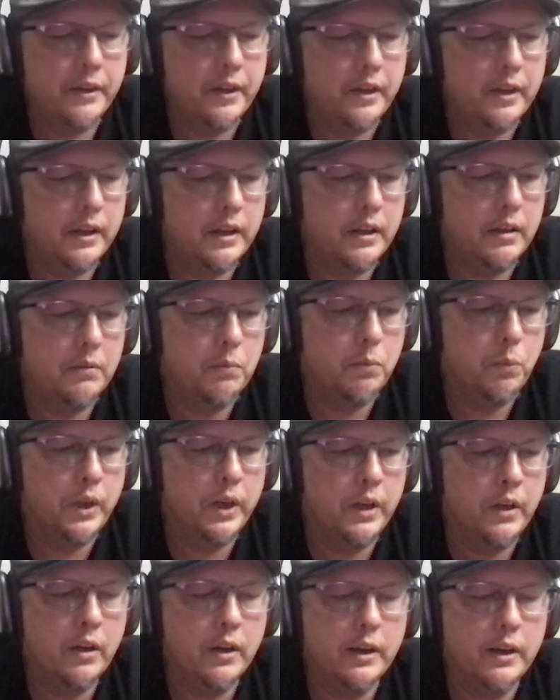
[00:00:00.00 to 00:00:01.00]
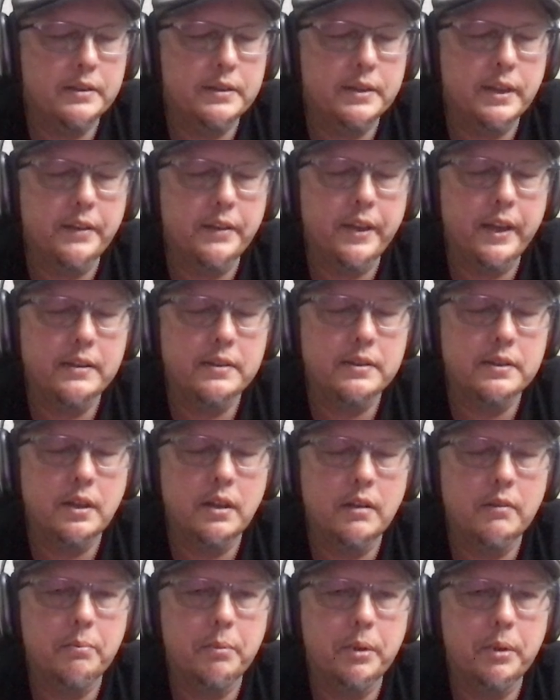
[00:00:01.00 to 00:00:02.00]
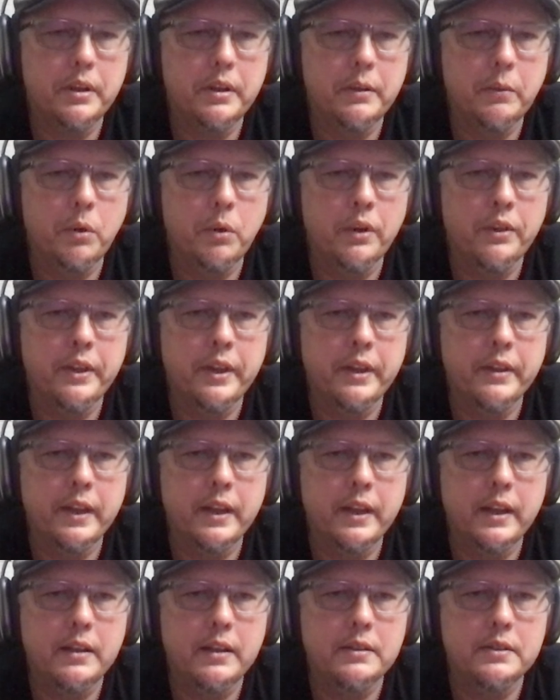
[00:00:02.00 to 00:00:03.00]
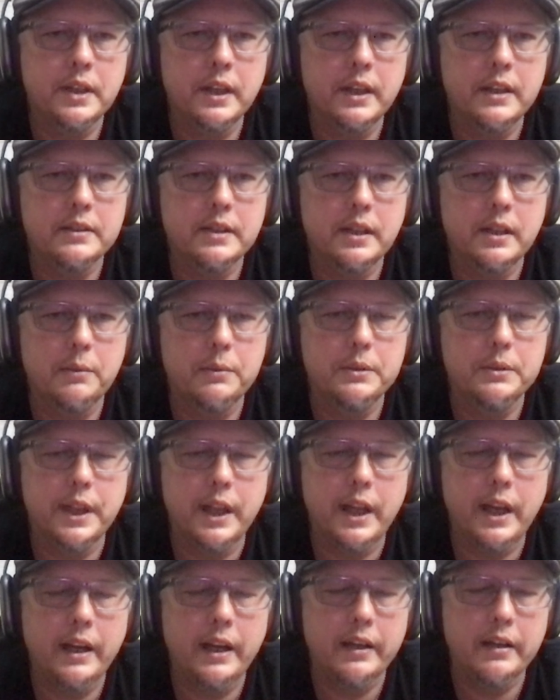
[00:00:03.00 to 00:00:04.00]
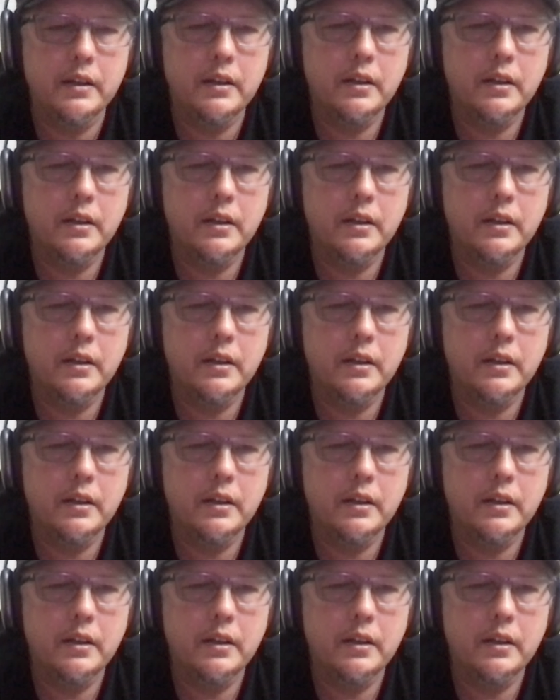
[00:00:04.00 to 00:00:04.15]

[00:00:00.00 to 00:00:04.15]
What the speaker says: that he went on and said that stuff, but the one thing they didn't say is that he was lying.